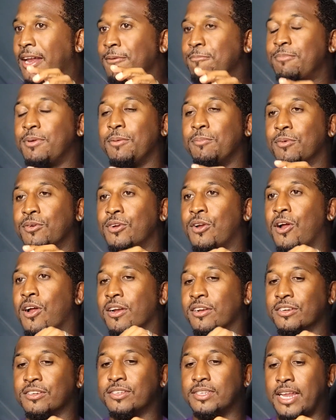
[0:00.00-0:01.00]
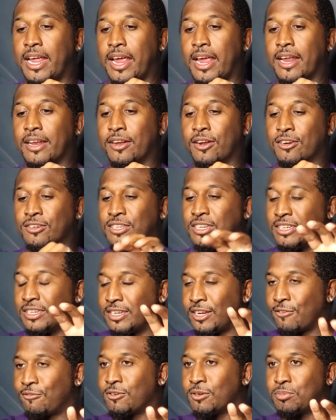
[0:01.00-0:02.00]
of people don't understand there's a
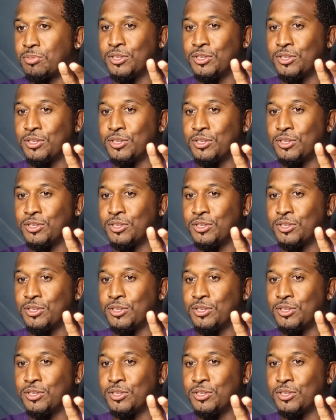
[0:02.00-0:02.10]
difference